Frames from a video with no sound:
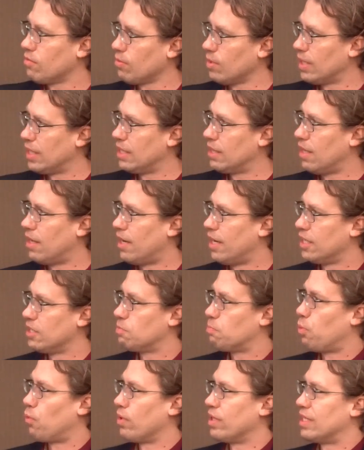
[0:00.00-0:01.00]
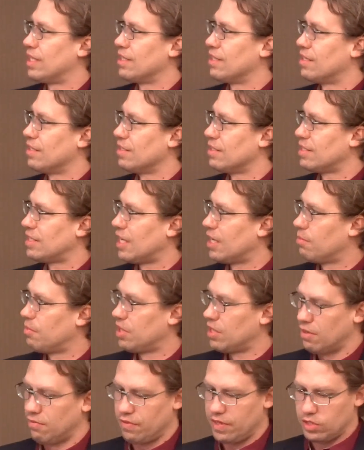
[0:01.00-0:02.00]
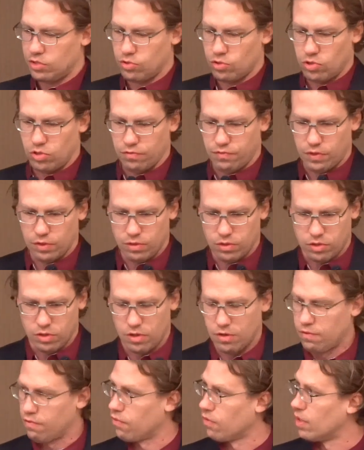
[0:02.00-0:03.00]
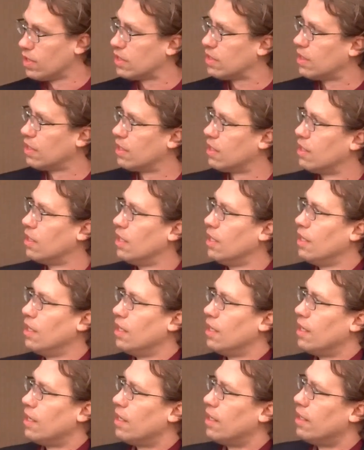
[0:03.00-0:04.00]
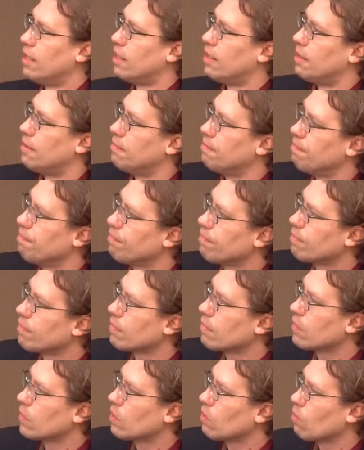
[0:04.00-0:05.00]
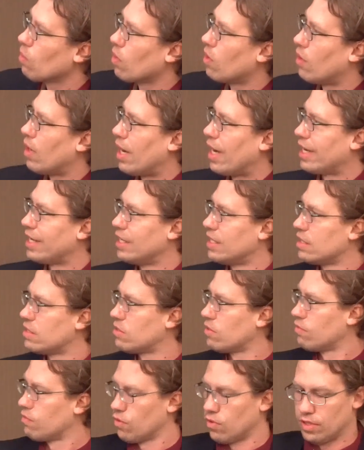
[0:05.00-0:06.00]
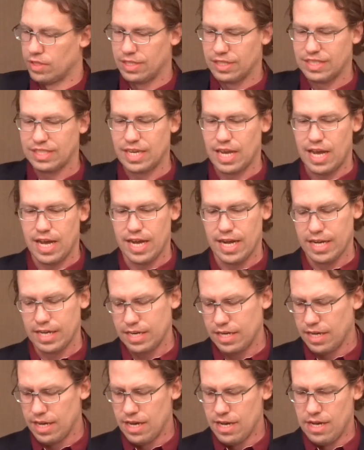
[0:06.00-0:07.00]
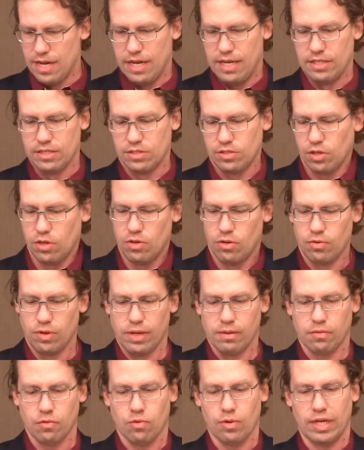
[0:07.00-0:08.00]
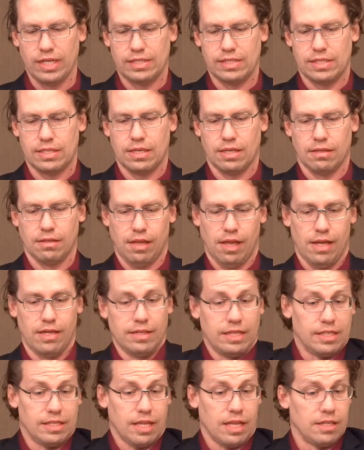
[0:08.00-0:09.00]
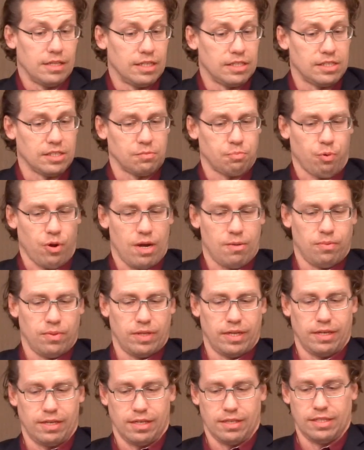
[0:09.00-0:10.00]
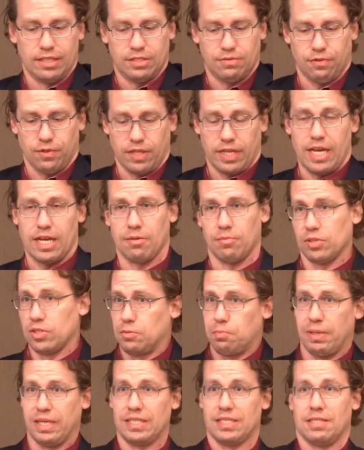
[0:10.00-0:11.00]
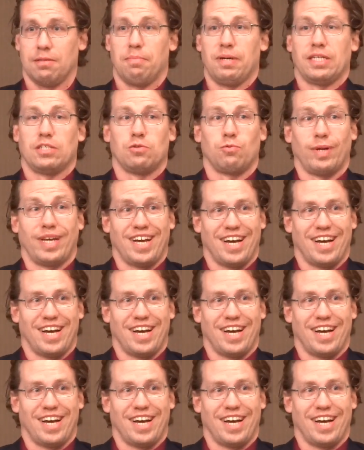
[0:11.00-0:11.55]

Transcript: 3 lines pointing to the same individual. If you look over at the Royal Highness over on the side. And so it creates, and this is probably, at least for the cannabis space, the best we